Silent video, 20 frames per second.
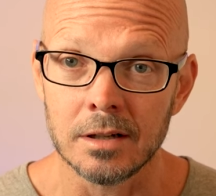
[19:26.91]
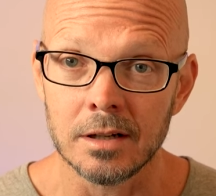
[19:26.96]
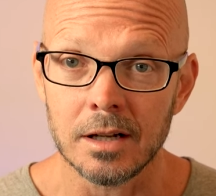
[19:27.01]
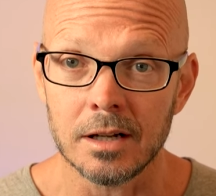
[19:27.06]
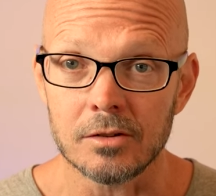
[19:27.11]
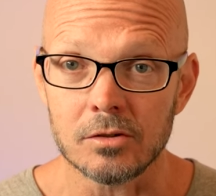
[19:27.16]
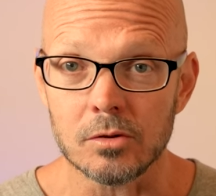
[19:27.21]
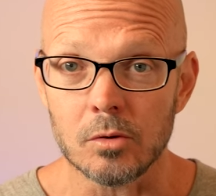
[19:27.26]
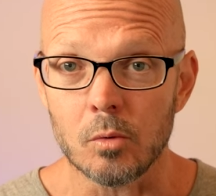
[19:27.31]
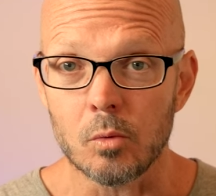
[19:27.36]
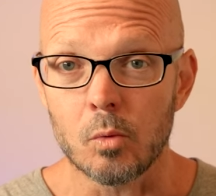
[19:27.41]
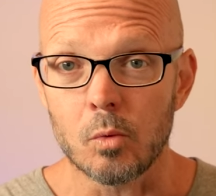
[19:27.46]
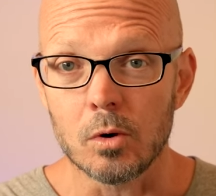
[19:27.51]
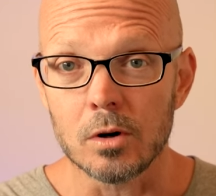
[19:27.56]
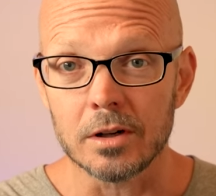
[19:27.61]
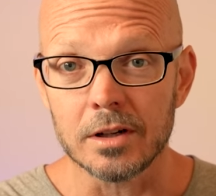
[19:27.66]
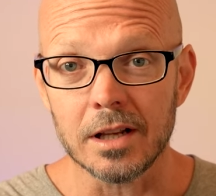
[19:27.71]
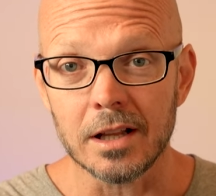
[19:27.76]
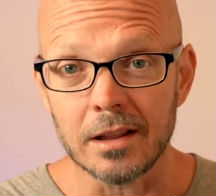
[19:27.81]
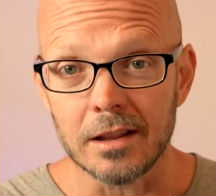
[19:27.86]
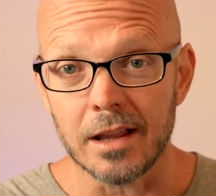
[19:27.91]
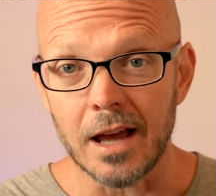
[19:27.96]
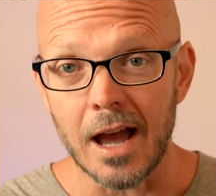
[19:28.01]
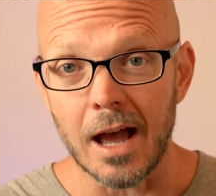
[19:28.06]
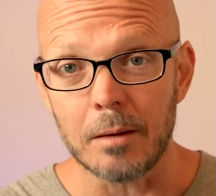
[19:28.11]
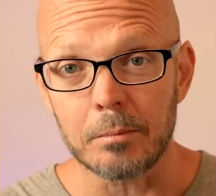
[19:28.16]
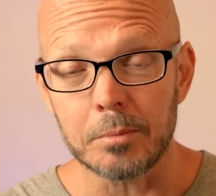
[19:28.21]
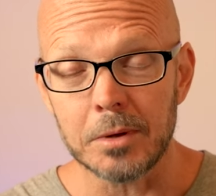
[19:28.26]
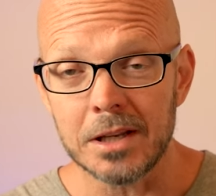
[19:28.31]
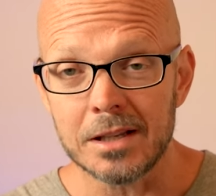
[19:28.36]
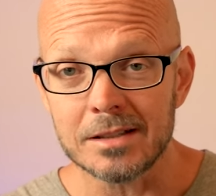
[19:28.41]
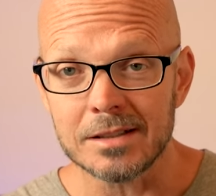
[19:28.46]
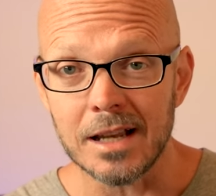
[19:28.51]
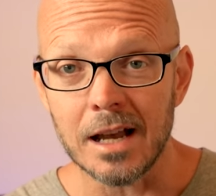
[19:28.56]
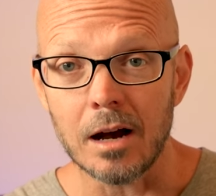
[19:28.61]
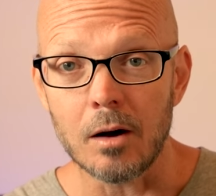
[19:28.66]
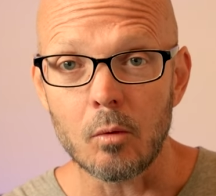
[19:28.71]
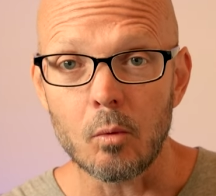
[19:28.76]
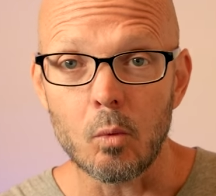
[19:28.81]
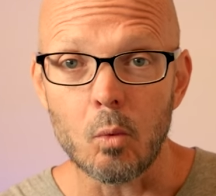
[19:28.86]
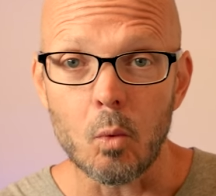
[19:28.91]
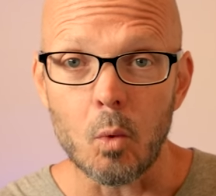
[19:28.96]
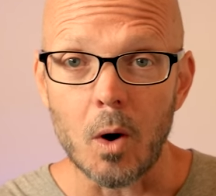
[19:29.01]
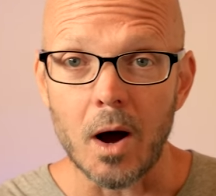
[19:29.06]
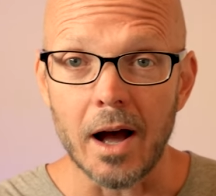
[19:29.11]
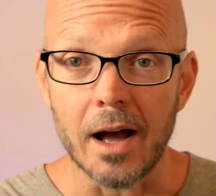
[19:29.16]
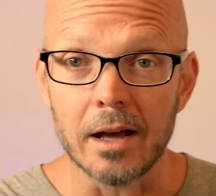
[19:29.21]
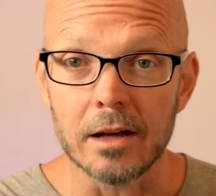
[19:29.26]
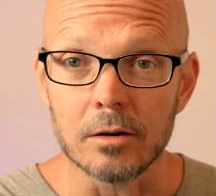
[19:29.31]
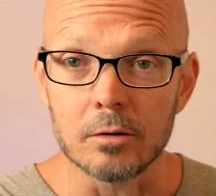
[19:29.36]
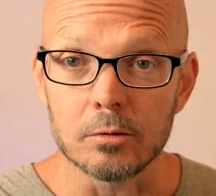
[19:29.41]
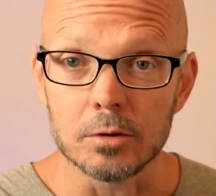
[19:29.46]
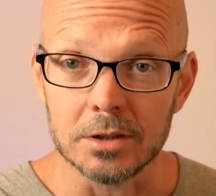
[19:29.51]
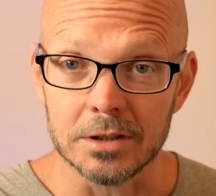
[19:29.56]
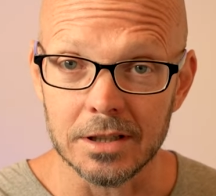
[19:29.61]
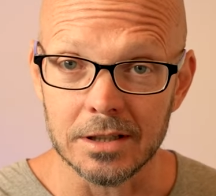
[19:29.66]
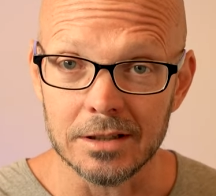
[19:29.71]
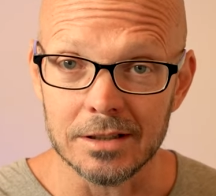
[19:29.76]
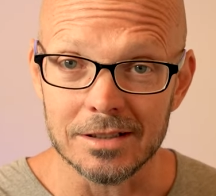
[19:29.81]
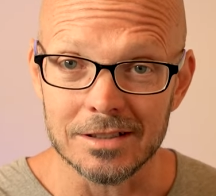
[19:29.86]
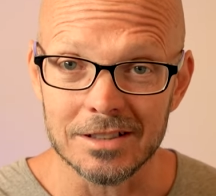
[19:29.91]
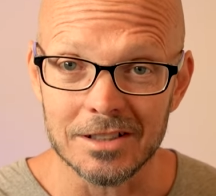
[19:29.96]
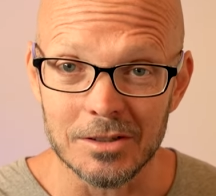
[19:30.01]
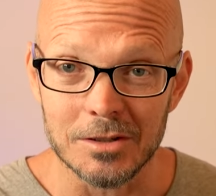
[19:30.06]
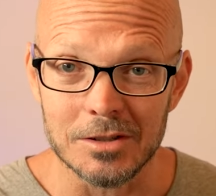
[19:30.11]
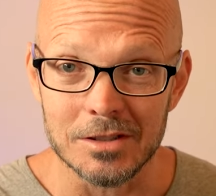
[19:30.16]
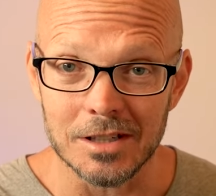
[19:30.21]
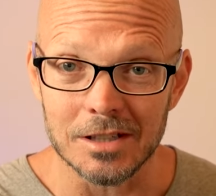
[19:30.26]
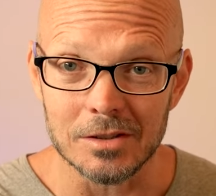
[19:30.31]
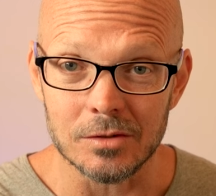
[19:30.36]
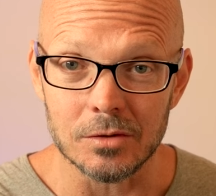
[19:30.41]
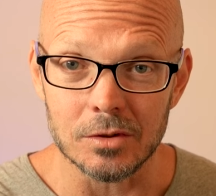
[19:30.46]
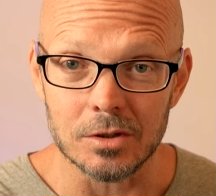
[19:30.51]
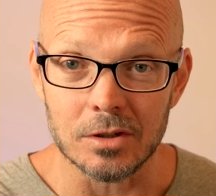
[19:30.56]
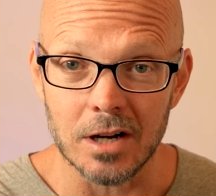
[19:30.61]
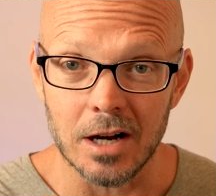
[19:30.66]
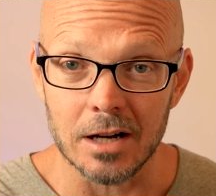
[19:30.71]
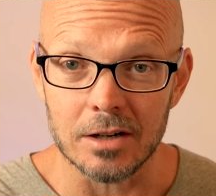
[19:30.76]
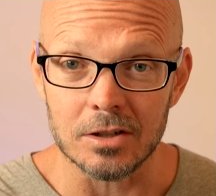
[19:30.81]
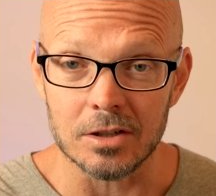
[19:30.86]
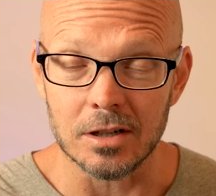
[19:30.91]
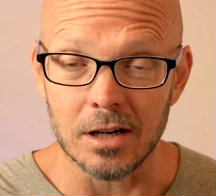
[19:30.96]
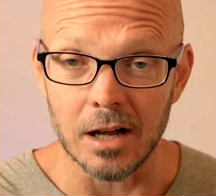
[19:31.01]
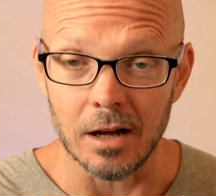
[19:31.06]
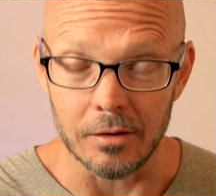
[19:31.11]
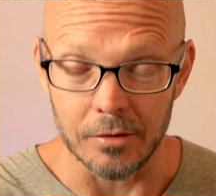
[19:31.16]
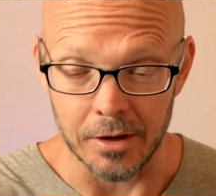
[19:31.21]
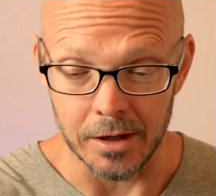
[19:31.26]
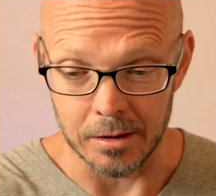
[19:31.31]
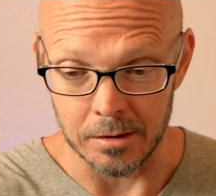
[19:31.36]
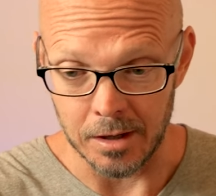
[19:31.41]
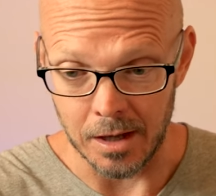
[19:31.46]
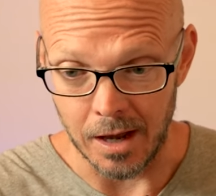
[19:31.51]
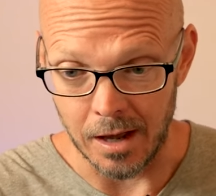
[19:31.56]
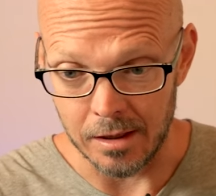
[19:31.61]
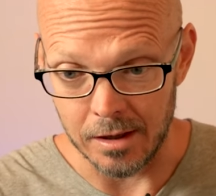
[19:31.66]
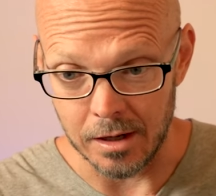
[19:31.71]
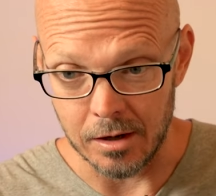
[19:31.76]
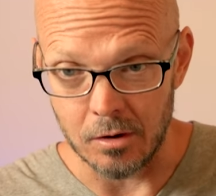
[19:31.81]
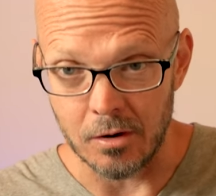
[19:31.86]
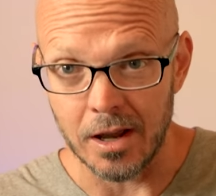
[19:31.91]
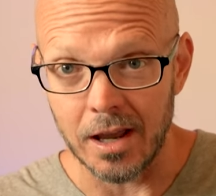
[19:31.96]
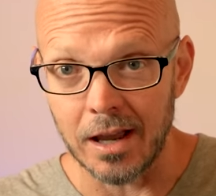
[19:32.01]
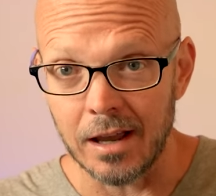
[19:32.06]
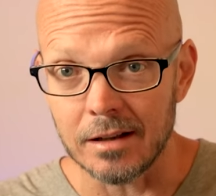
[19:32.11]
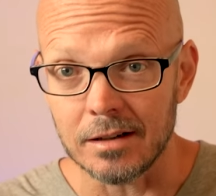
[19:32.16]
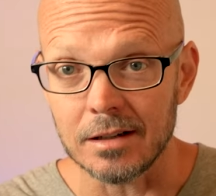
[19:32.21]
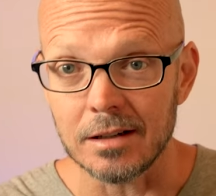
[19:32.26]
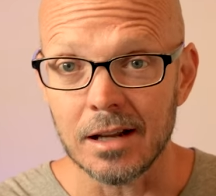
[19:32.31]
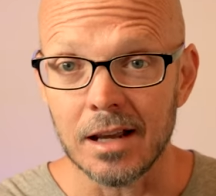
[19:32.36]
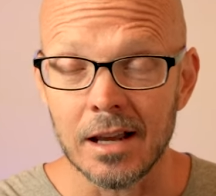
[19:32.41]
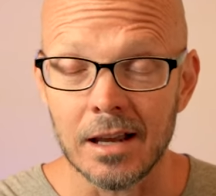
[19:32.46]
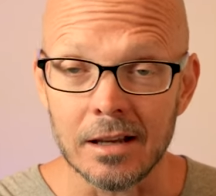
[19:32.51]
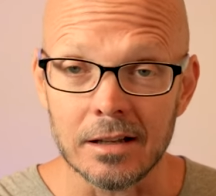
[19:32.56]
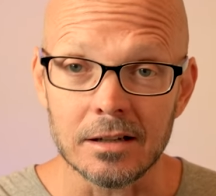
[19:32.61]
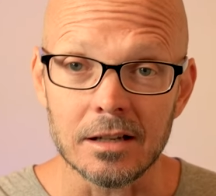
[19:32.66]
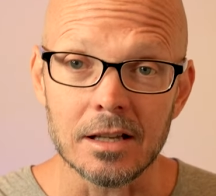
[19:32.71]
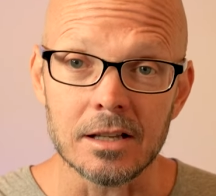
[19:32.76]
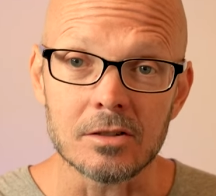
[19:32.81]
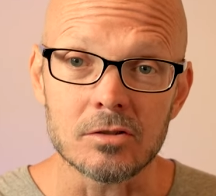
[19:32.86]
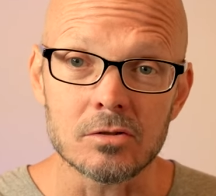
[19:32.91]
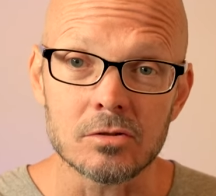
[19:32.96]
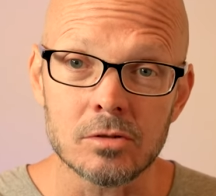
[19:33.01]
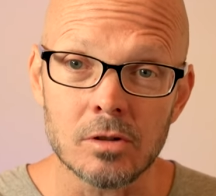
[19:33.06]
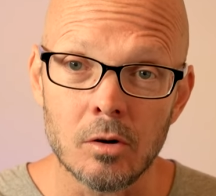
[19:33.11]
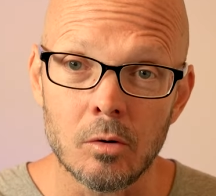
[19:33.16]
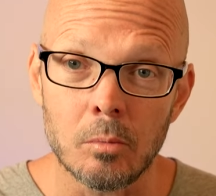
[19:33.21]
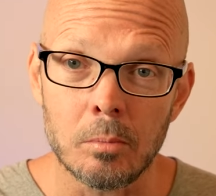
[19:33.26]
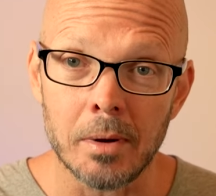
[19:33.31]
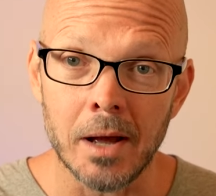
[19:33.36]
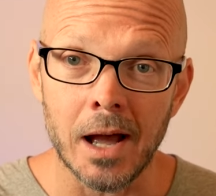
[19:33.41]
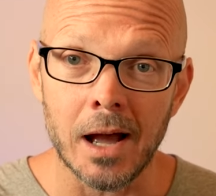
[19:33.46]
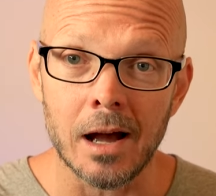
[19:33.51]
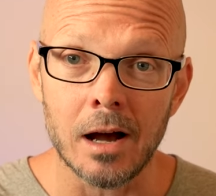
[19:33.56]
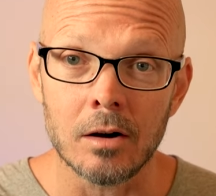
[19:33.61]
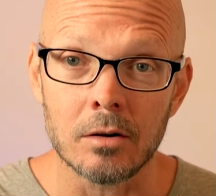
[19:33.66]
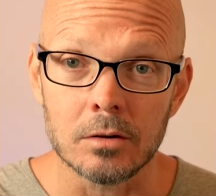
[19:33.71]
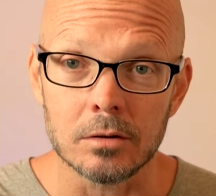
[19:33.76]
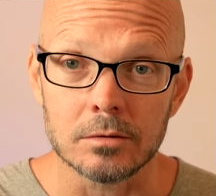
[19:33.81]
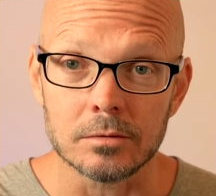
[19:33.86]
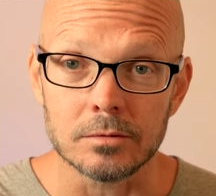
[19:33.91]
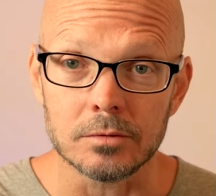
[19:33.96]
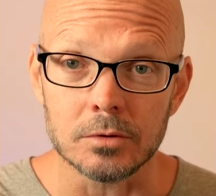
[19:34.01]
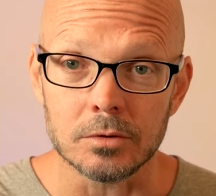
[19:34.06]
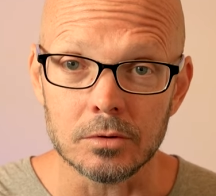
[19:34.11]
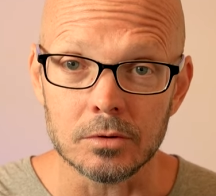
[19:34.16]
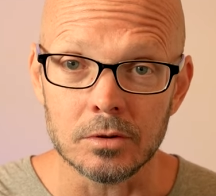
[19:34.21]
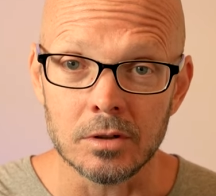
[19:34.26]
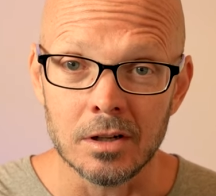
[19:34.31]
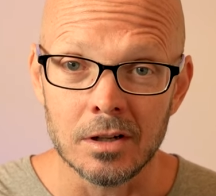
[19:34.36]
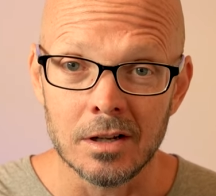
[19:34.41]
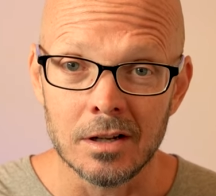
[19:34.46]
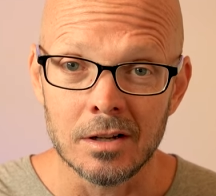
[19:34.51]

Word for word: And so working that piece out while working the skill sets of attraction out, they, they, they go hand in hand, is so powerful